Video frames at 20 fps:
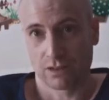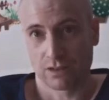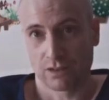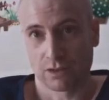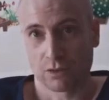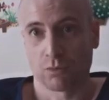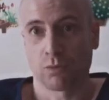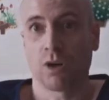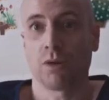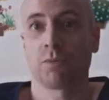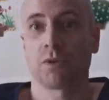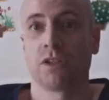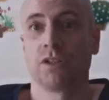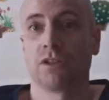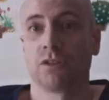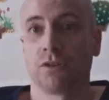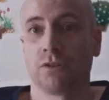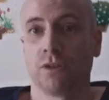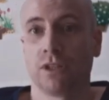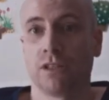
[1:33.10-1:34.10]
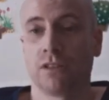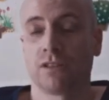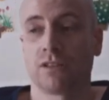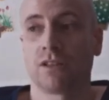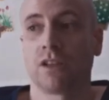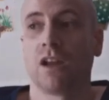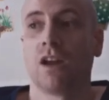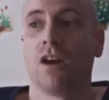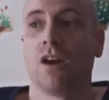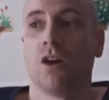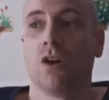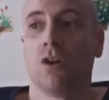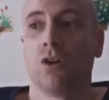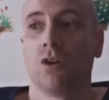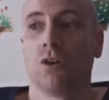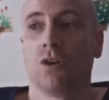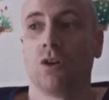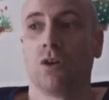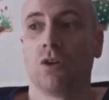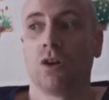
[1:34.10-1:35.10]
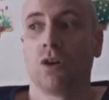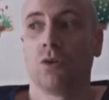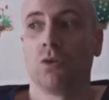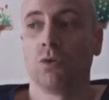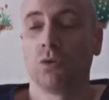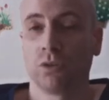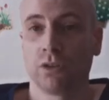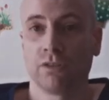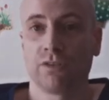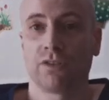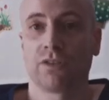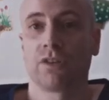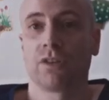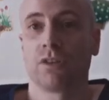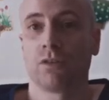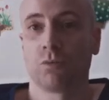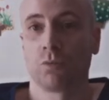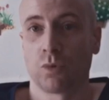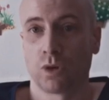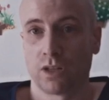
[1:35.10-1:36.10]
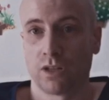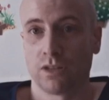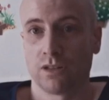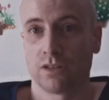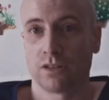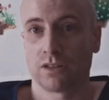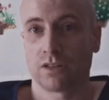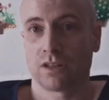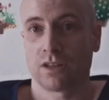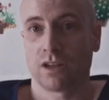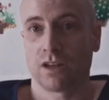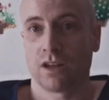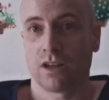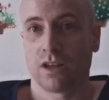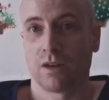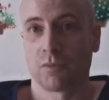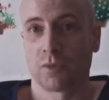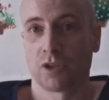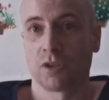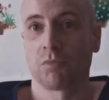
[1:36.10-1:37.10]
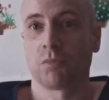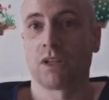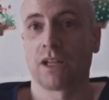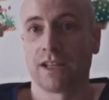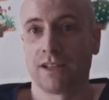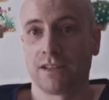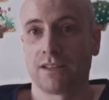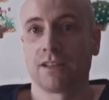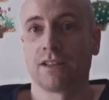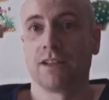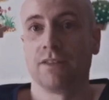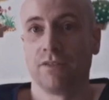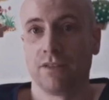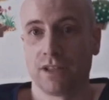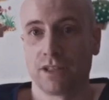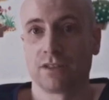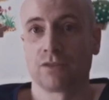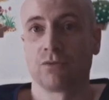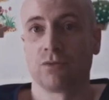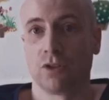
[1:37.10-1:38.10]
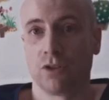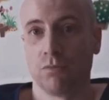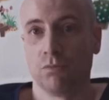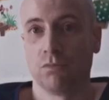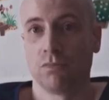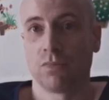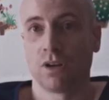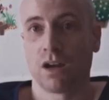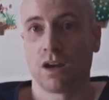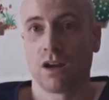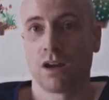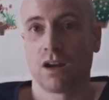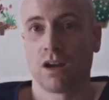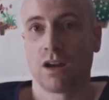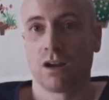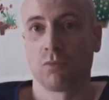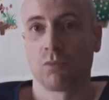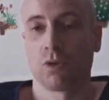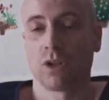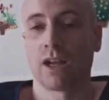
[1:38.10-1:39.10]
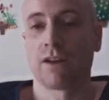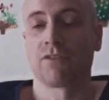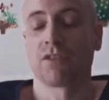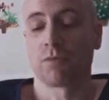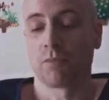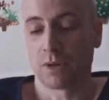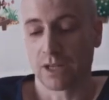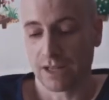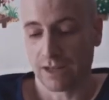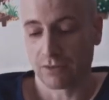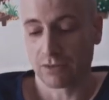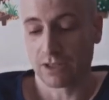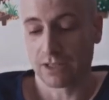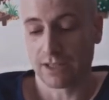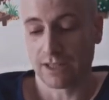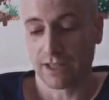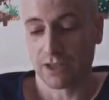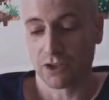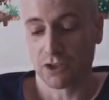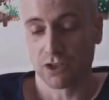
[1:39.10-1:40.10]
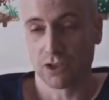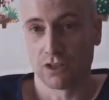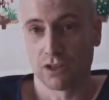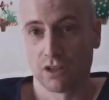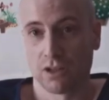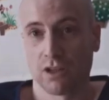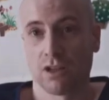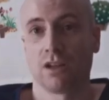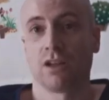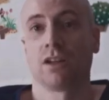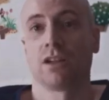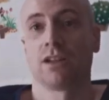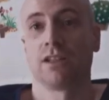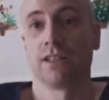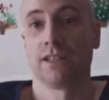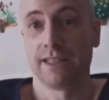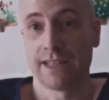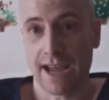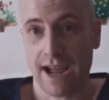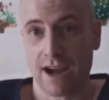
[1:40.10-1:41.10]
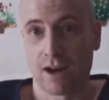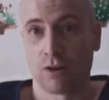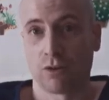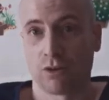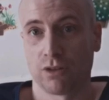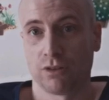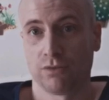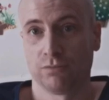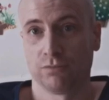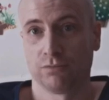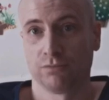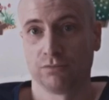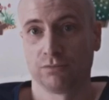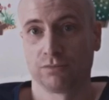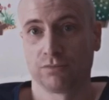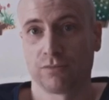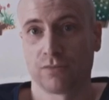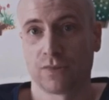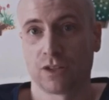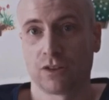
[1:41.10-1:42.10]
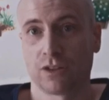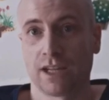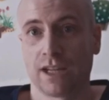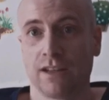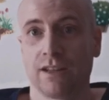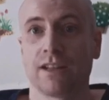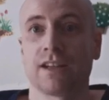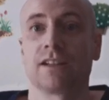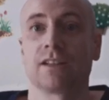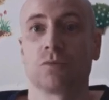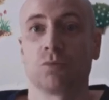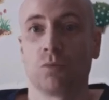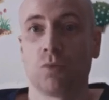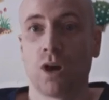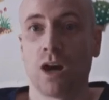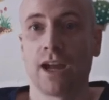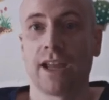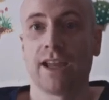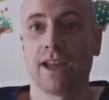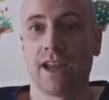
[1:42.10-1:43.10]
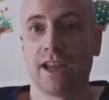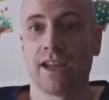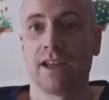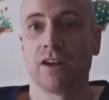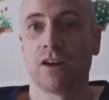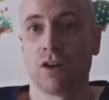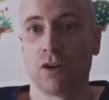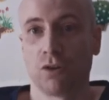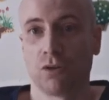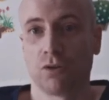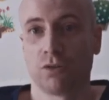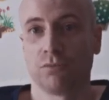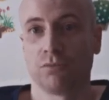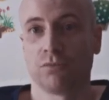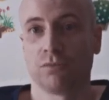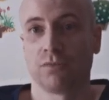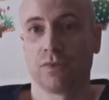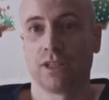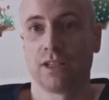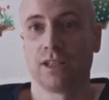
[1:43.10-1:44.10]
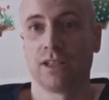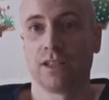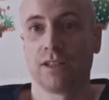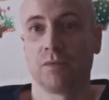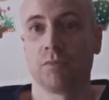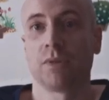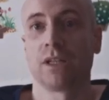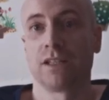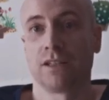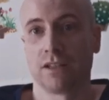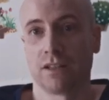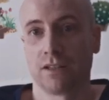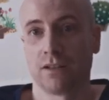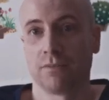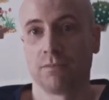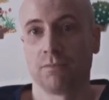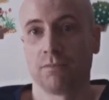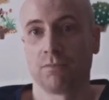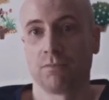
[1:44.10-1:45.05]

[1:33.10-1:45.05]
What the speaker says: So what I'm going to do is, all of the words I'm going to place in this room will have the pronunciation Yao. Okay, that is Y-A-O in Pinyin.